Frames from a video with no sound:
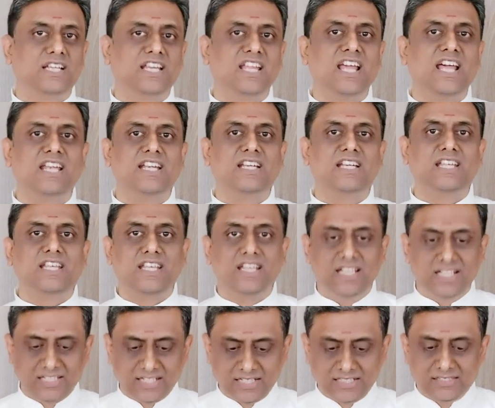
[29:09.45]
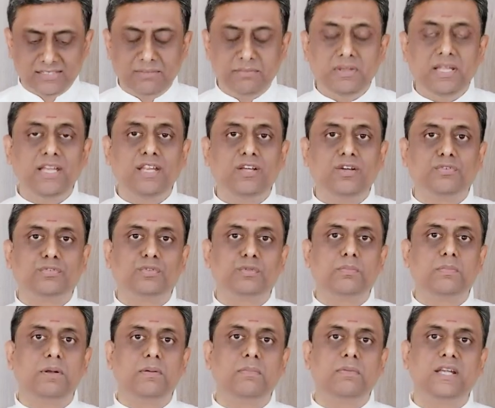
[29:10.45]
reality. That is the meaning of
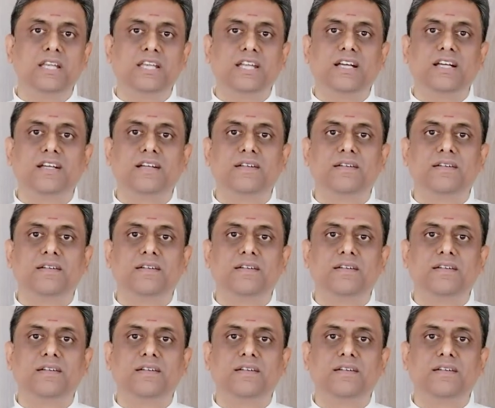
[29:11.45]
Subramanya.